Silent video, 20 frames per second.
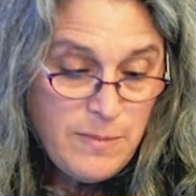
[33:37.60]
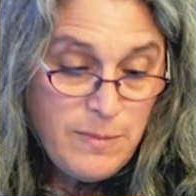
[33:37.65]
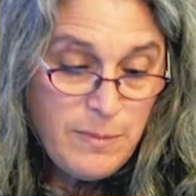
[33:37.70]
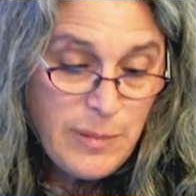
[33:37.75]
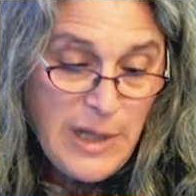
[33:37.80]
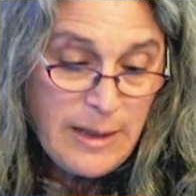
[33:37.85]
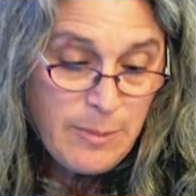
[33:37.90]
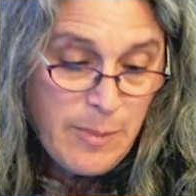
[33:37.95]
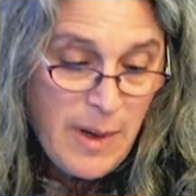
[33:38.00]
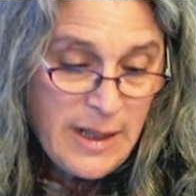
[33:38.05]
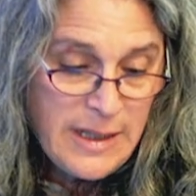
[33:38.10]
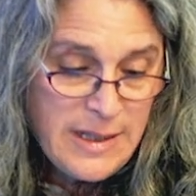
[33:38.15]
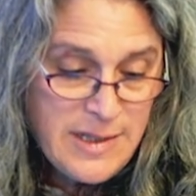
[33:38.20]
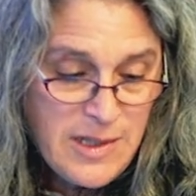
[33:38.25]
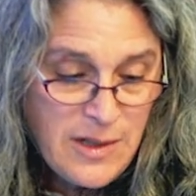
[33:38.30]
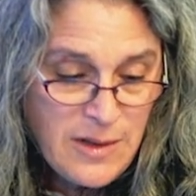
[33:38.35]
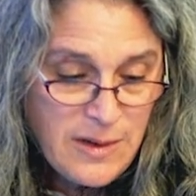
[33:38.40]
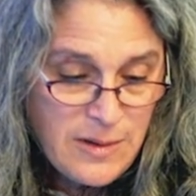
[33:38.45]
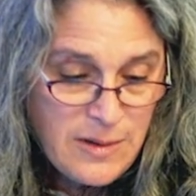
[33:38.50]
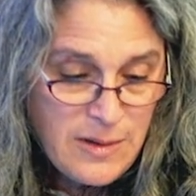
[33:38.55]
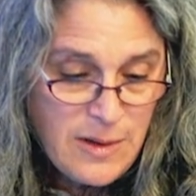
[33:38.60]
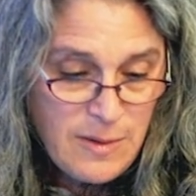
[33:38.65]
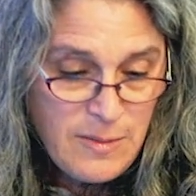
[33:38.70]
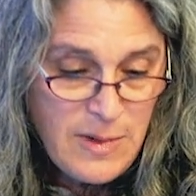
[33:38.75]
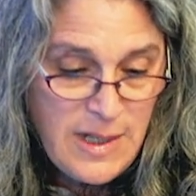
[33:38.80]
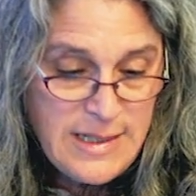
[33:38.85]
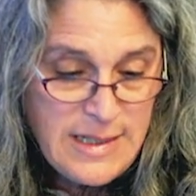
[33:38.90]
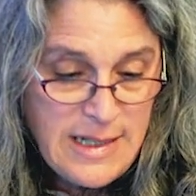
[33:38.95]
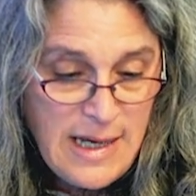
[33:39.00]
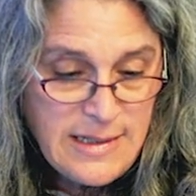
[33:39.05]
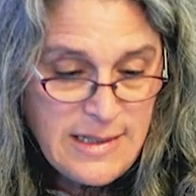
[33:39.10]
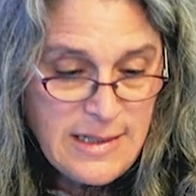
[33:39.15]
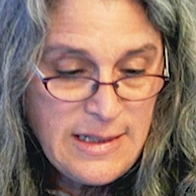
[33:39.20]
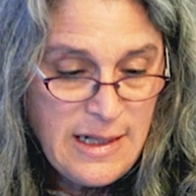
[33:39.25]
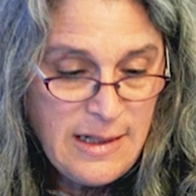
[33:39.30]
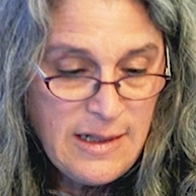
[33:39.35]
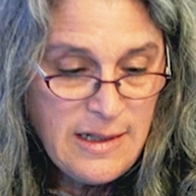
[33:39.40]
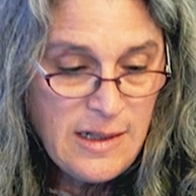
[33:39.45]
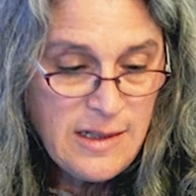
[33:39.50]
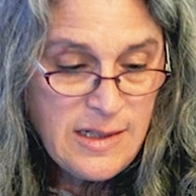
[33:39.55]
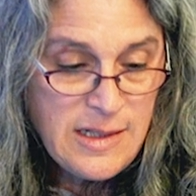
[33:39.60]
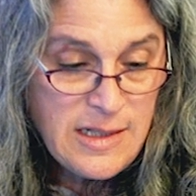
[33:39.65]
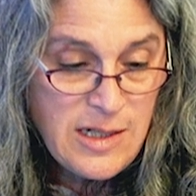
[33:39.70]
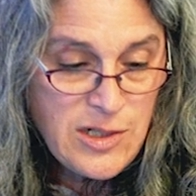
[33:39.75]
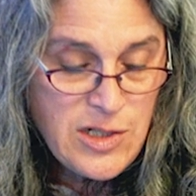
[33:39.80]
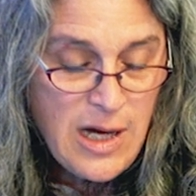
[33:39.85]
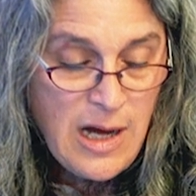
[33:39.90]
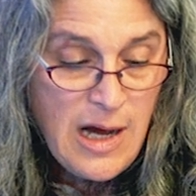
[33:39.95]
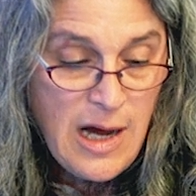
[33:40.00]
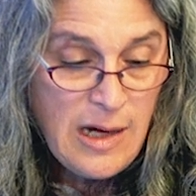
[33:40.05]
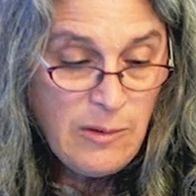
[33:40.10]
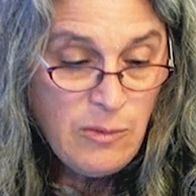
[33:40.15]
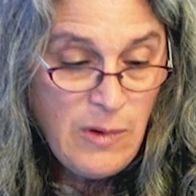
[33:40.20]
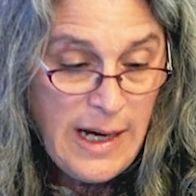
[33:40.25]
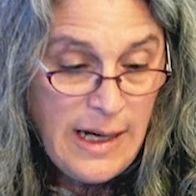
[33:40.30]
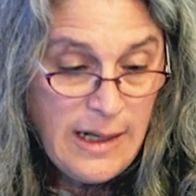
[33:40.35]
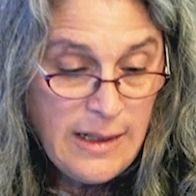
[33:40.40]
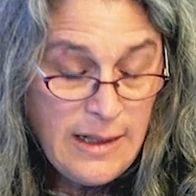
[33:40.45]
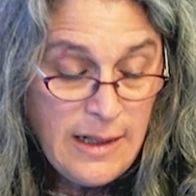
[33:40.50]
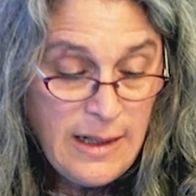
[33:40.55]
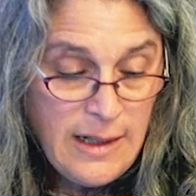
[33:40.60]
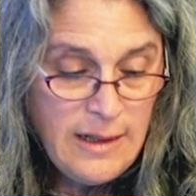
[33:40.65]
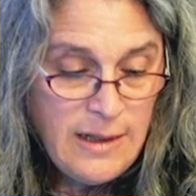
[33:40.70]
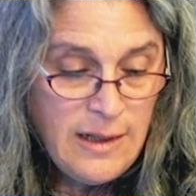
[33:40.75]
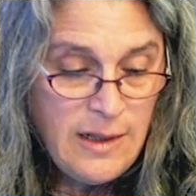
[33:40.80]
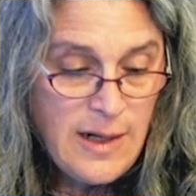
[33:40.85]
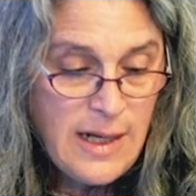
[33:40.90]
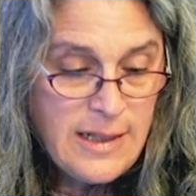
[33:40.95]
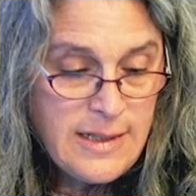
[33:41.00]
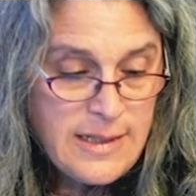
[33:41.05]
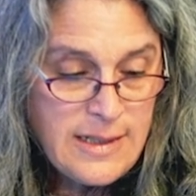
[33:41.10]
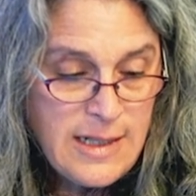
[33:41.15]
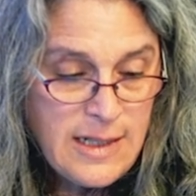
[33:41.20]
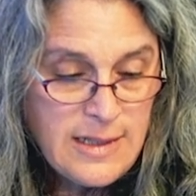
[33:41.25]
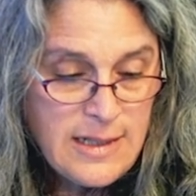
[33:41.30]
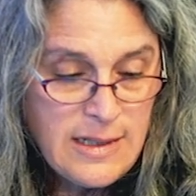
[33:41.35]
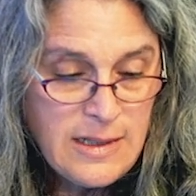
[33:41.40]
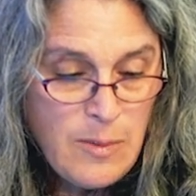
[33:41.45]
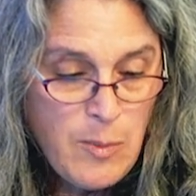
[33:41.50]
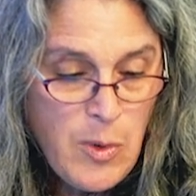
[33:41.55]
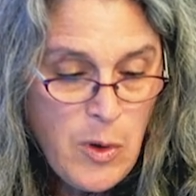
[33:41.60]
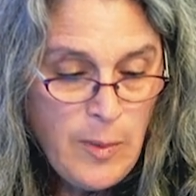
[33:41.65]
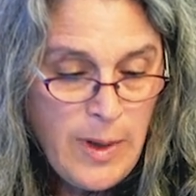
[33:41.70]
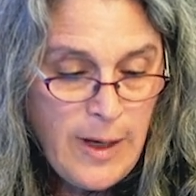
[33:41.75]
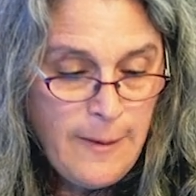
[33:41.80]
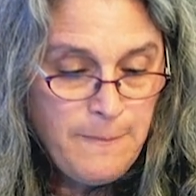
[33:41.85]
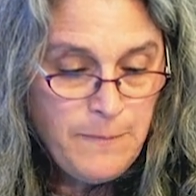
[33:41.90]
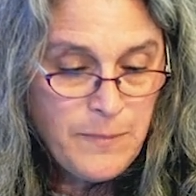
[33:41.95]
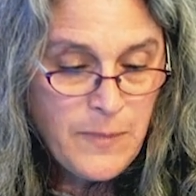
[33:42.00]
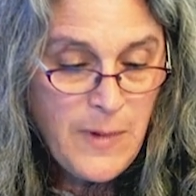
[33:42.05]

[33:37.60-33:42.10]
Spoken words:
black bodies are assassinated at such a high rate in the United States at the moment,